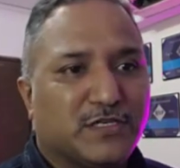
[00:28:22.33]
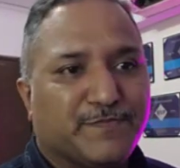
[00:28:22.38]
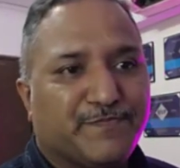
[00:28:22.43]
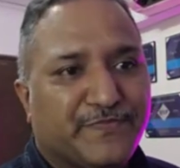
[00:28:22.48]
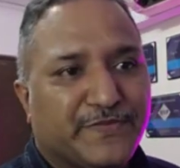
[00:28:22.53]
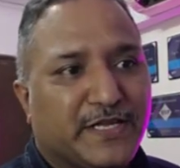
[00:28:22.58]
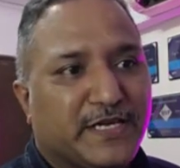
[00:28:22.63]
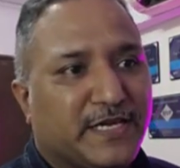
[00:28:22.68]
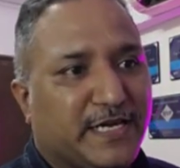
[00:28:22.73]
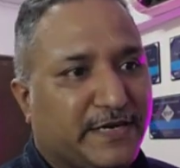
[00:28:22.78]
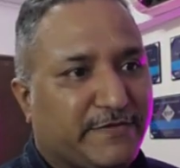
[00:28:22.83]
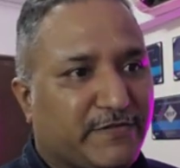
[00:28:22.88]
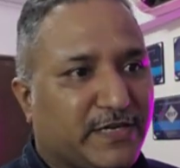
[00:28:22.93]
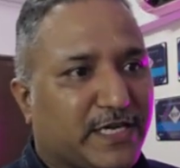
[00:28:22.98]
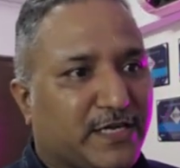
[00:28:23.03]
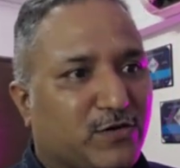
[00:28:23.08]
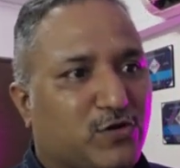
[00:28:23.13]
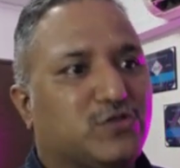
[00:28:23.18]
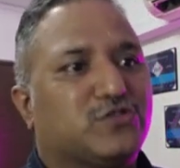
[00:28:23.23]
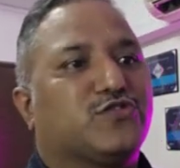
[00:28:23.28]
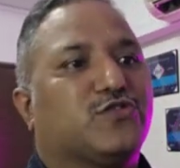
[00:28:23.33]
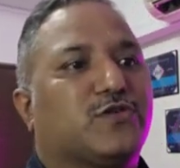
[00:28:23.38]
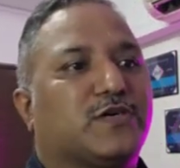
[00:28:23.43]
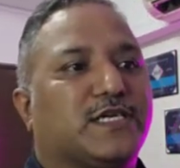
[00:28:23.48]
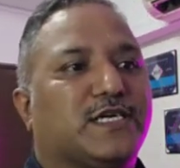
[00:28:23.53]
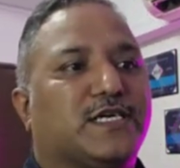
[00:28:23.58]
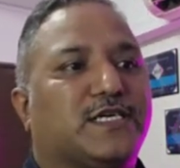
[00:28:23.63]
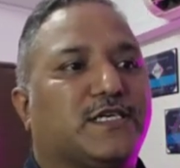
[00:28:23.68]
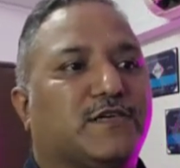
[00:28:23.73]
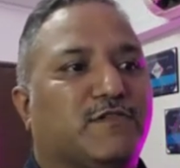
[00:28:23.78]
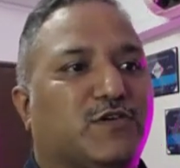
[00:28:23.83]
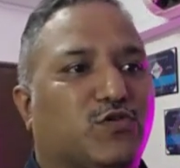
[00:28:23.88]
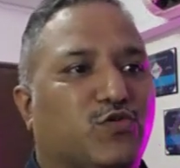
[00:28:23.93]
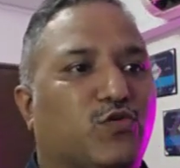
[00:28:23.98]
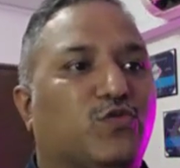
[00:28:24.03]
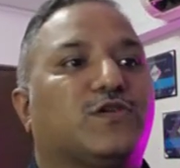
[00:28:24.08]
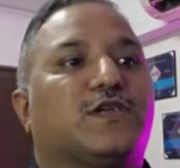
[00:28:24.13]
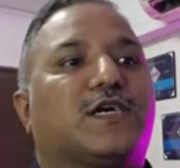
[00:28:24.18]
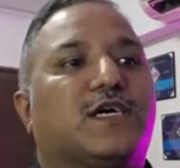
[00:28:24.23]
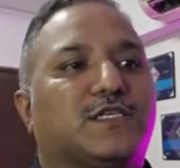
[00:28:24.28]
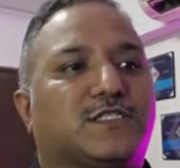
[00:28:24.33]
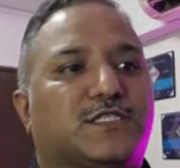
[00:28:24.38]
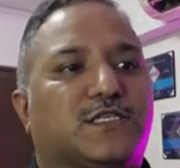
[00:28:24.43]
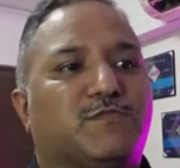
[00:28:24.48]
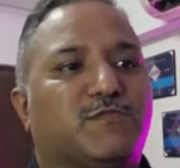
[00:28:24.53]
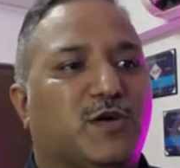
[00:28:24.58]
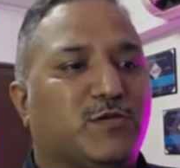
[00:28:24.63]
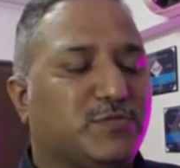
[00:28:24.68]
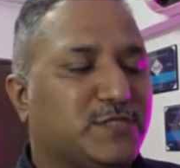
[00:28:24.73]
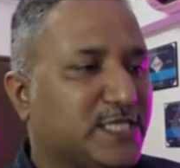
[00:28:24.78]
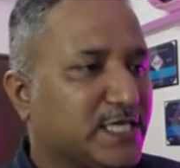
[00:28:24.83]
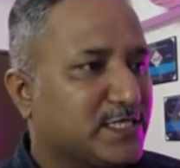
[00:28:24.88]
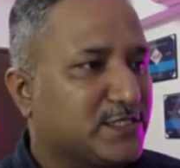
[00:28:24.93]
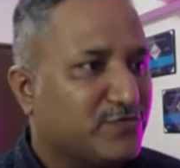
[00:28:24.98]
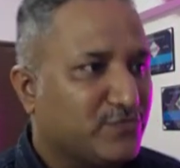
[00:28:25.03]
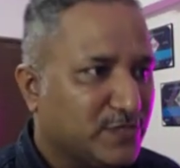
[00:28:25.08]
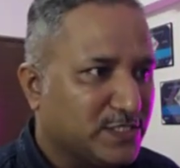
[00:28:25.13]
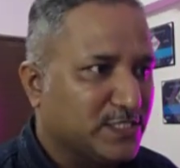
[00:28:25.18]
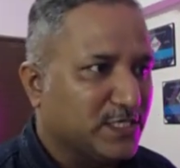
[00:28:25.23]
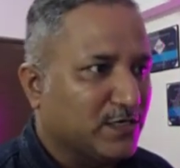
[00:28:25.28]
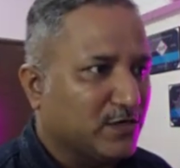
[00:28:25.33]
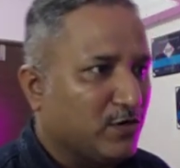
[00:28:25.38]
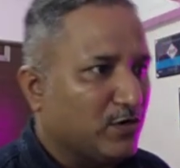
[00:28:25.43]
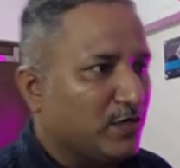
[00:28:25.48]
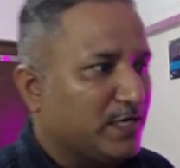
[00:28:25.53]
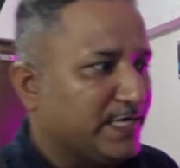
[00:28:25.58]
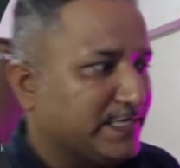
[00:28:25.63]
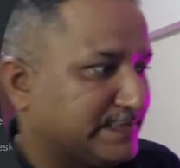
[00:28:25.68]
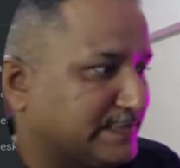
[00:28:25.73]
And we can also create our own custom objects which are called as